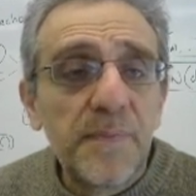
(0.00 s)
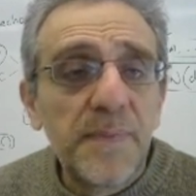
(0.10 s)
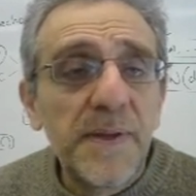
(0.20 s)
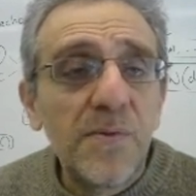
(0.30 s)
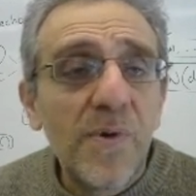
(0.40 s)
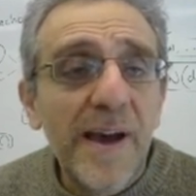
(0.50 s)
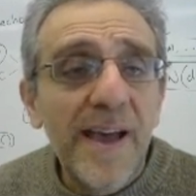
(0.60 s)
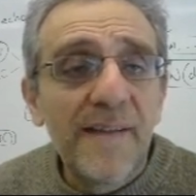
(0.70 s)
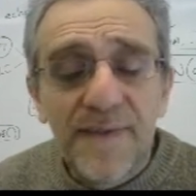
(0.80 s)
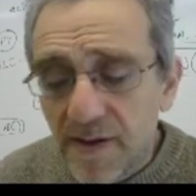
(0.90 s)

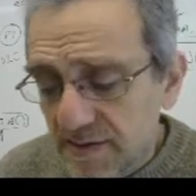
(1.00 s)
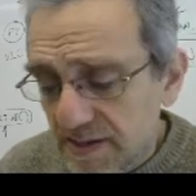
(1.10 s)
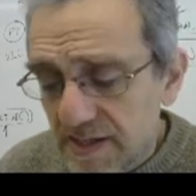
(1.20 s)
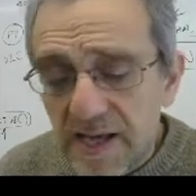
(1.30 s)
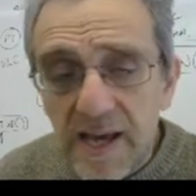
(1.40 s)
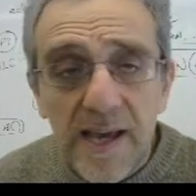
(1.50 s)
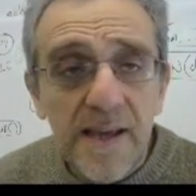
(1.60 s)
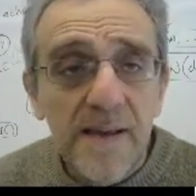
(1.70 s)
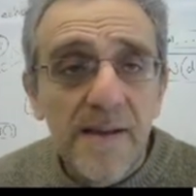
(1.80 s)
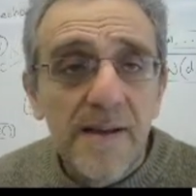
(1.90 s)

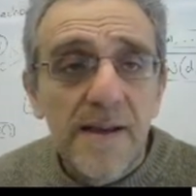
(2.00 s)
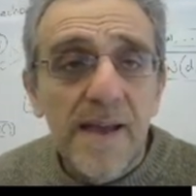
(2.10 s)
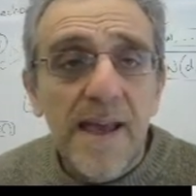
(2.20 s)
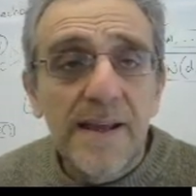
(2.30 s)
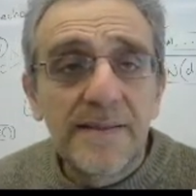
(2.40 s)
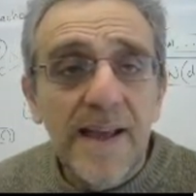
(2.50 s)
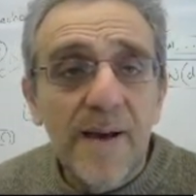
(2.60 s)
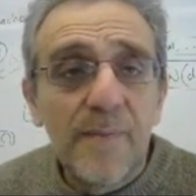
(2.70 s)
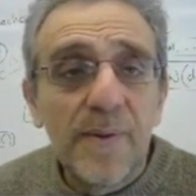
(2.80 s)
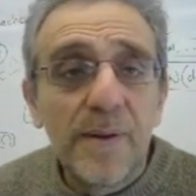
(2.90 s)
pyfltk
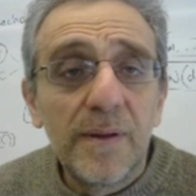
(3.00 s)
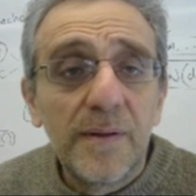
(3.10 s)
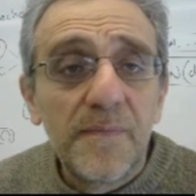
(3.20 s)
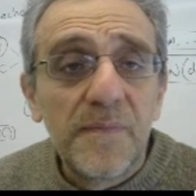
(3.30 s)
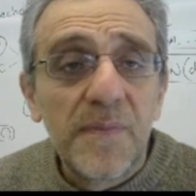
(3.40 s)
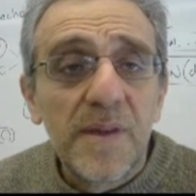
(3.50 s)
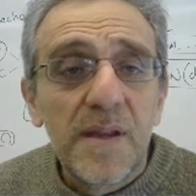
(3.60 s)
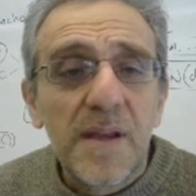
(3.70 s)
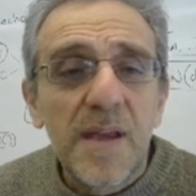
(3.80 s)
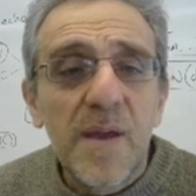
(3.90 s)
example
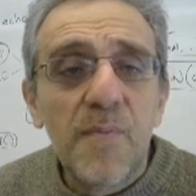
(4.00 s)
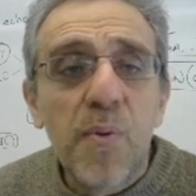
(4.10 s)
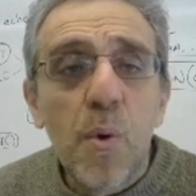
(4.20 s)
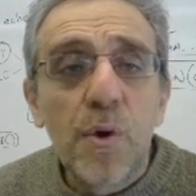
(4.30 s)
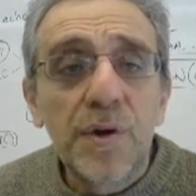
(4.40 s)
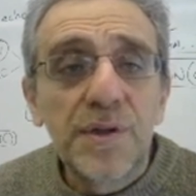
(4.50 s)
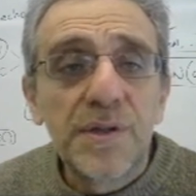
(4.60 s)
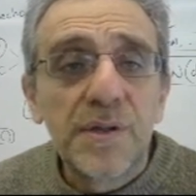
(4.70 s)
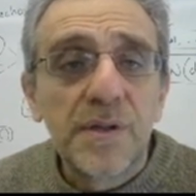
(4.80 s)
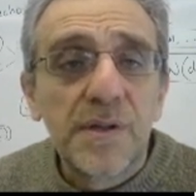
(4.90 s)

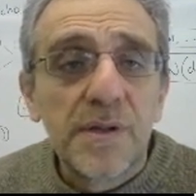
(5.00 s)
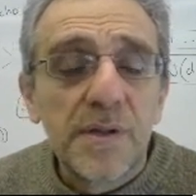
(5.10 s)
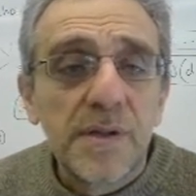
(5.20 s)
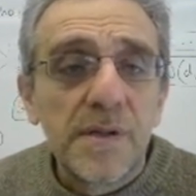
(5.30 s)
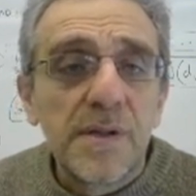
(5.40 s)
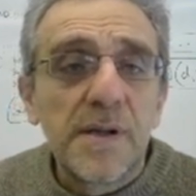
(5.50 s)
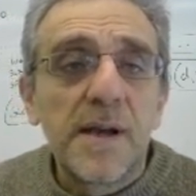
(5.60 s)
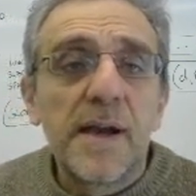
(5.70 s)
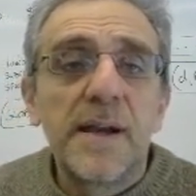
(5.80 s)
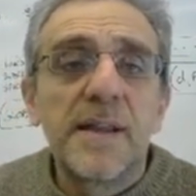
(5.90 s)
import,
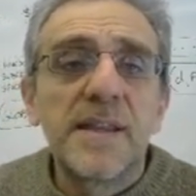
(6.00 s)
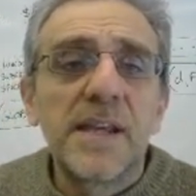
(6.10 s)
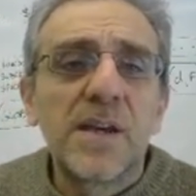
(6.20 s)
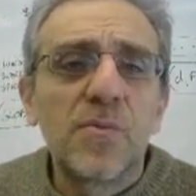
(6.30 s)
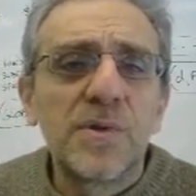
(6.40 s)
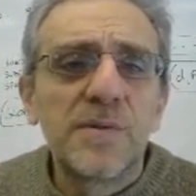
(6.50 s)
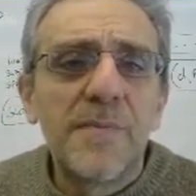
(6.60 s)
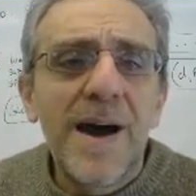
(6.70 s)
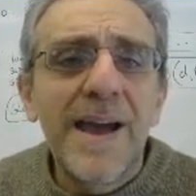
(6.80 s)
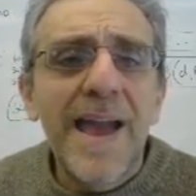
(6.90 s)
and I think it was
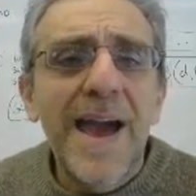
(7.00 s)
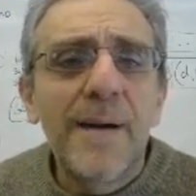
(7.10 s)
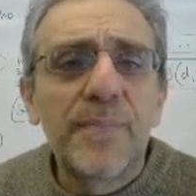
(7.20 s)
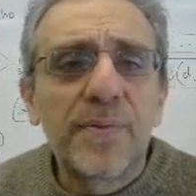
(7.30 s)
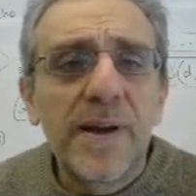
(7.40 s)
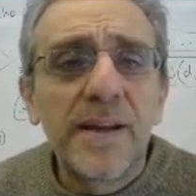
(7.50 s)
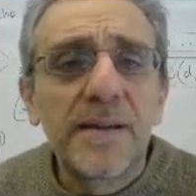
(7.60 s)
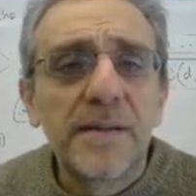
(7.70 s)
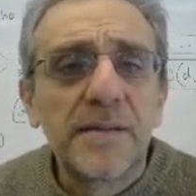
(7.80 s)
my app, right?